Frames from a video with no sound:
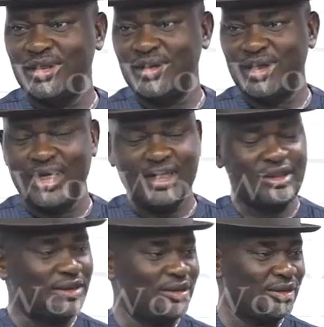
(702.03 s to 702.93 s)

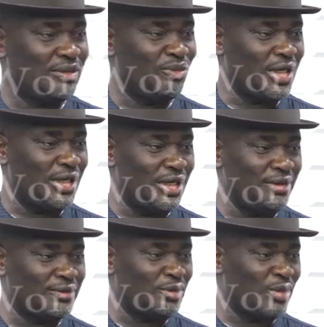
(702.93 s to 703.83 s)
let my
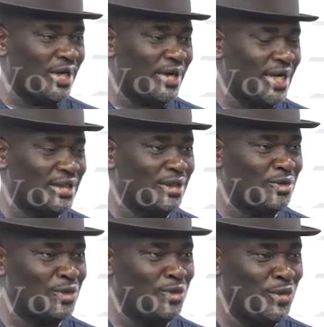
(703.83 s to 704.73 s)
left or my right hand
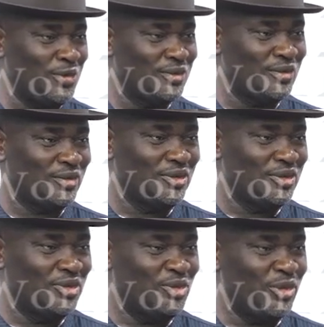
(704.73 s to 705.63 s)
to know.
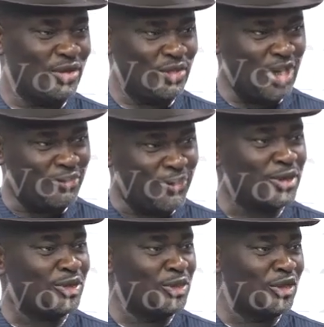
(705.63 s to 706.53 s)
But you have
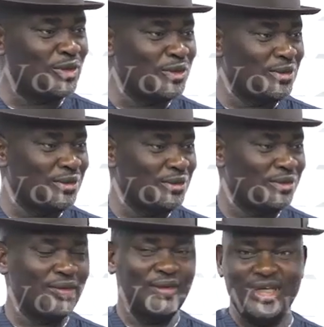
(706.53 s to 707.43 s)
forced me to
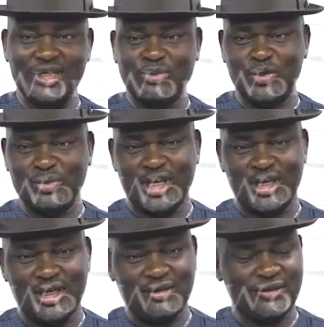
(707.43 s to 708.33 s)
let both my
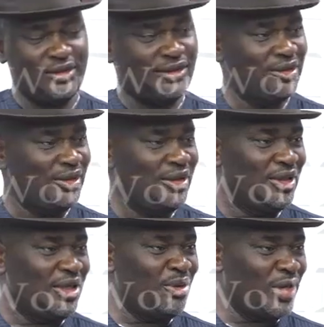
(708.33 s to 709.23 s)
left
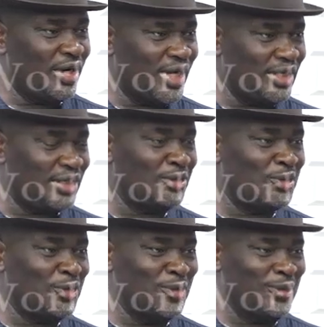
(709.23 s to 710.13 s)
and my right hand
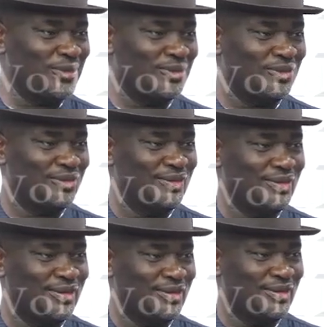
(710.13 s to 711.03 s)
to know.
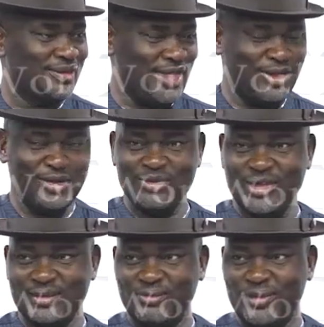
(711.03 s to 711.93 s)
Thank you,
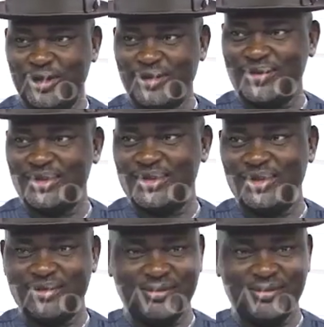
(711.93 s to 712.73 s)
my beloved sister.